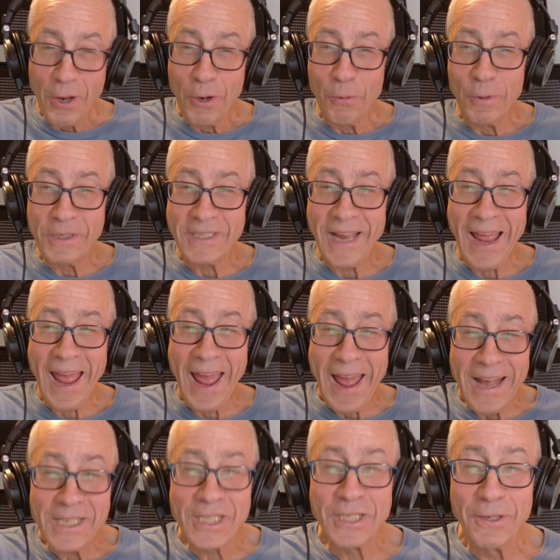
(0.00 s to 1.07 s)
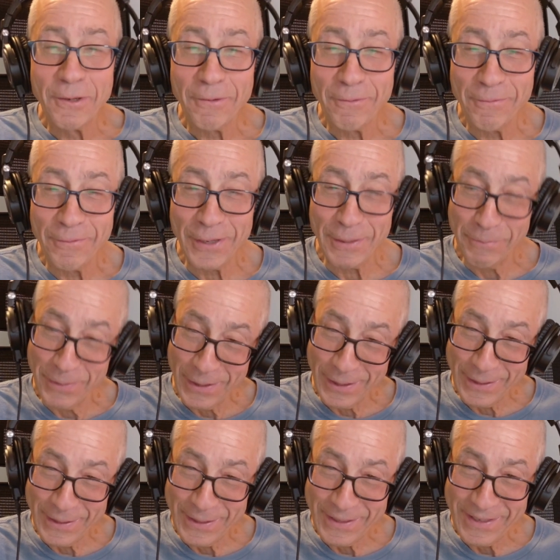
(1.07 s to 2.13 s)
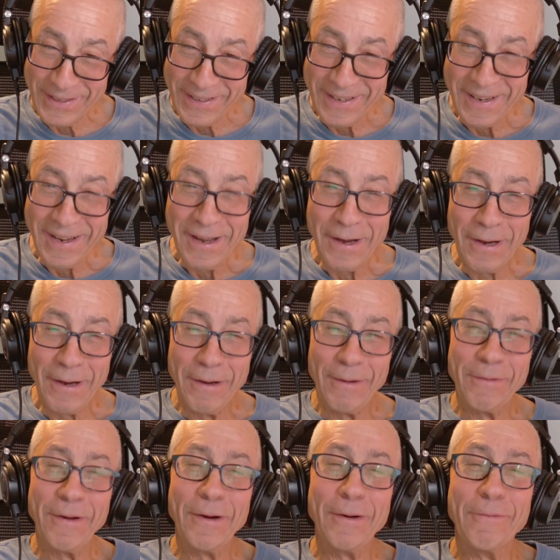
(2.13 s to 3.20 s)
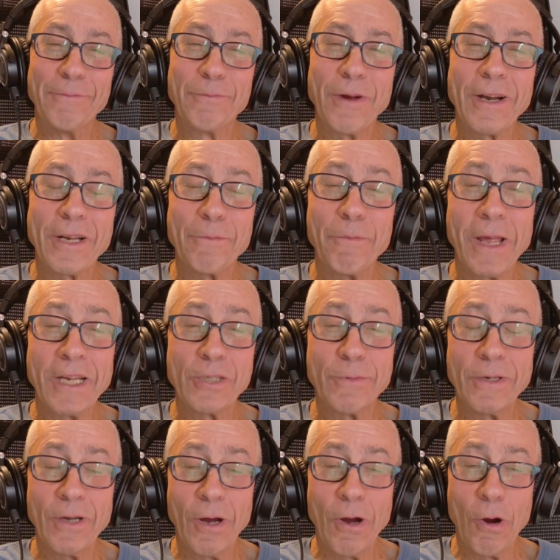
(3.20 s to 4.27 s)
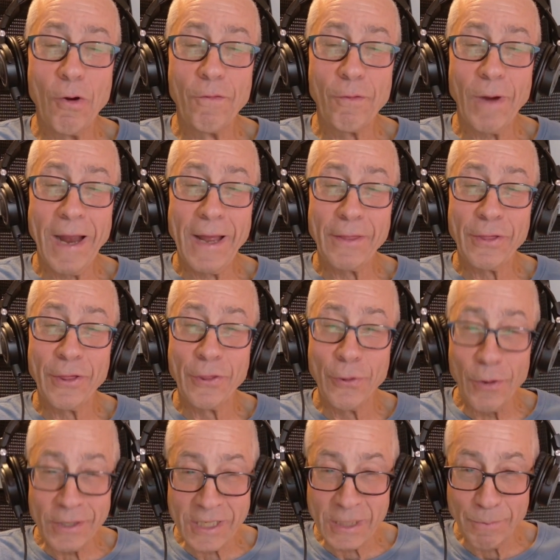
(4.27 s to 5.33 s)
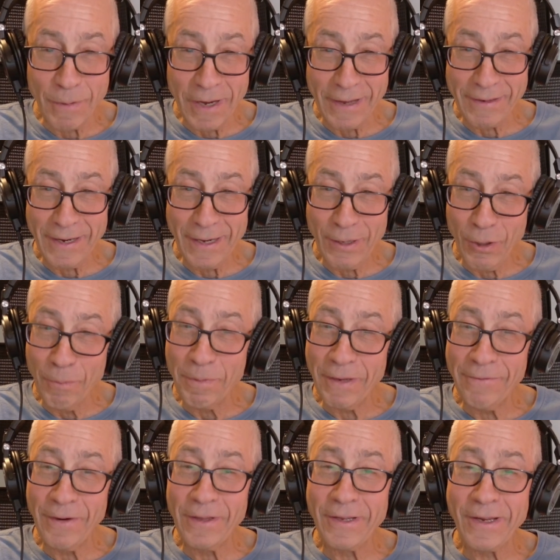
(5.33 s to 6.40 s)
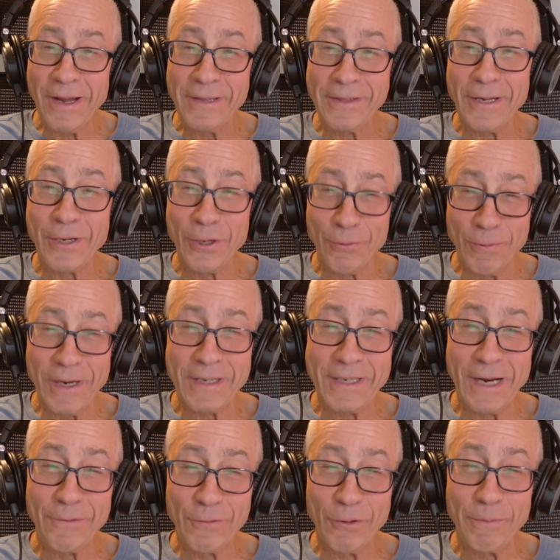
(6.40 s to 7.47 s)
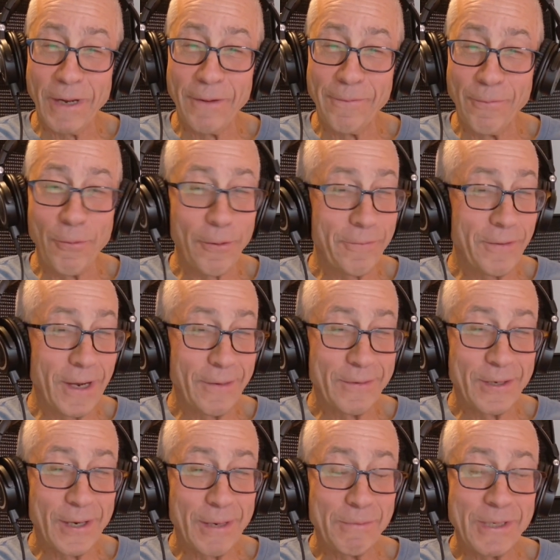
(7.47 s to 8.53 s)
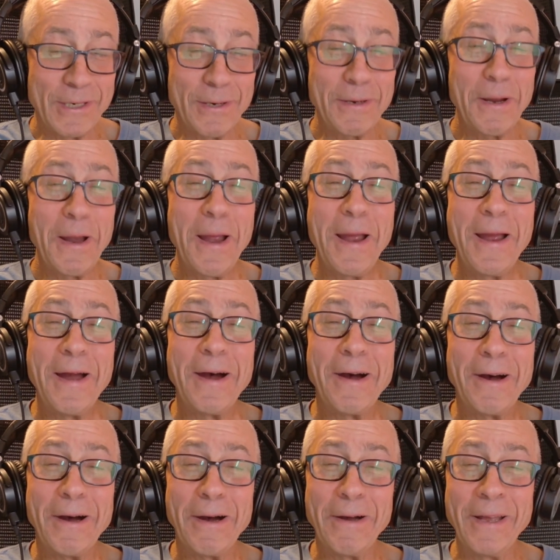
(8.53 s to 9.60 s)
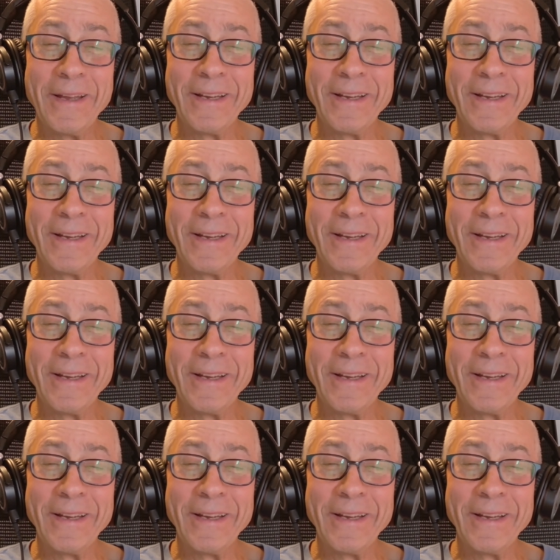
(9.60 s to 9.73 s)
who is SVP of Product Management over at ThoughtSpot. I hope I finally got that correct after about four or five times here. Uh,